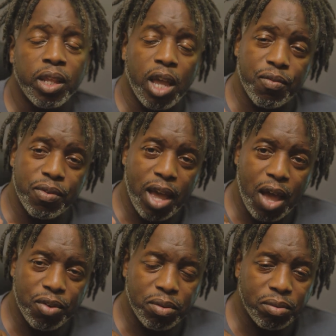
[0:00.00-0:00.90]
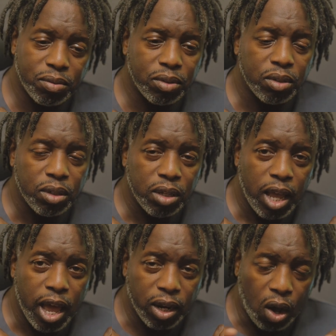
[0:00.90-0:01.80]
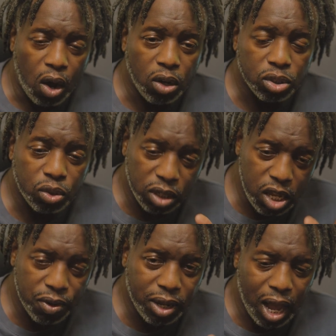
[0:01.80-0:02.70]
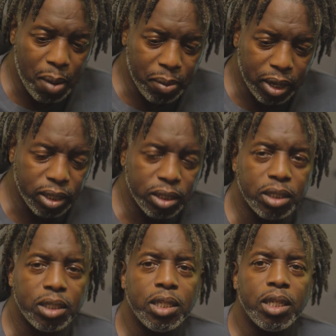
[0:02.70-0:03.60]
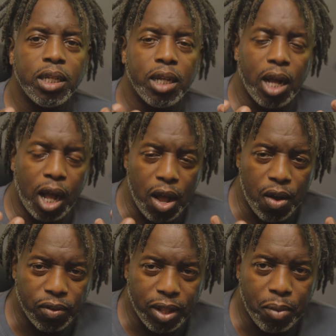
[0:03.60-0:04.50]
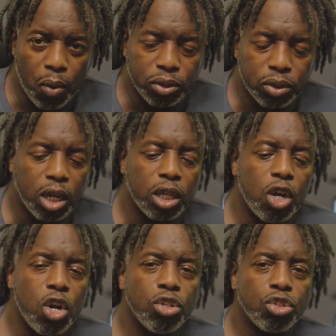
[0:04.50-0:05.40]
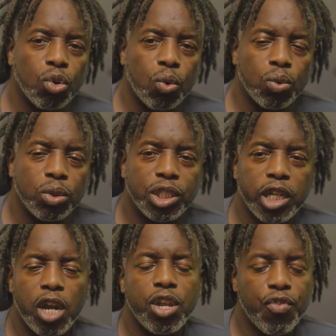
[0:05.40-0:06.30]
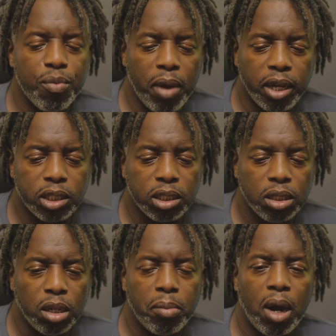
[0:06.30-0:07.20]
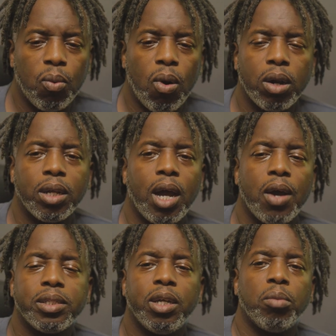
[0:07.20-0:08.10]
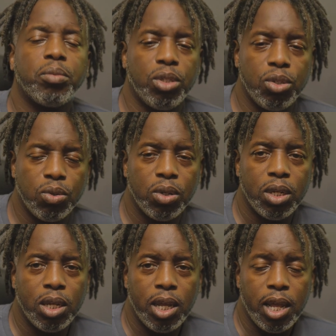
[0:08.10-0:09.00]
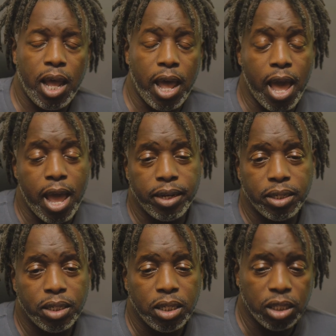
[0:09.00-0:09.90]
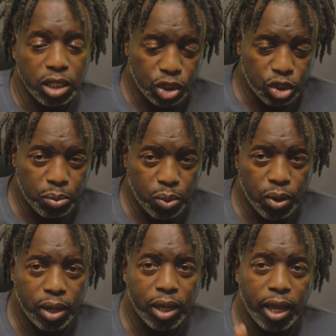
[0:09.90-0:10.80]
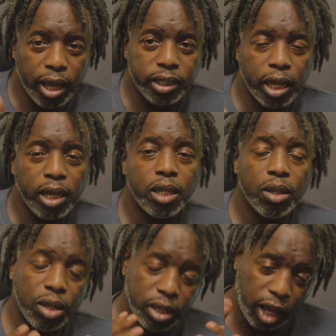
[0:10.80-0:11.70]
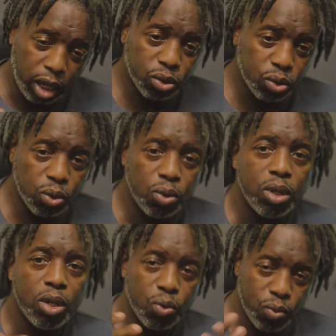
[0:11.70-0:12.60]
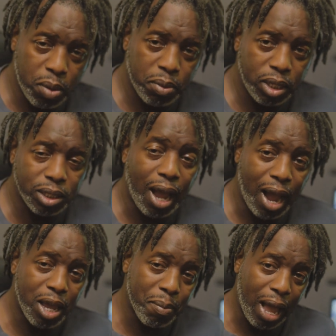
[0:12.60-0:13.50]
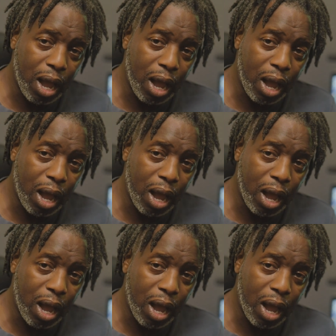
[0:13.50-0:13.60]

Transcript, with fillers: if you haven't. And also leave a comment. Uh, I'm always trying to learn, so share your information about water, how it's helped you. And this is your boy, AJ Natural Remedies. I am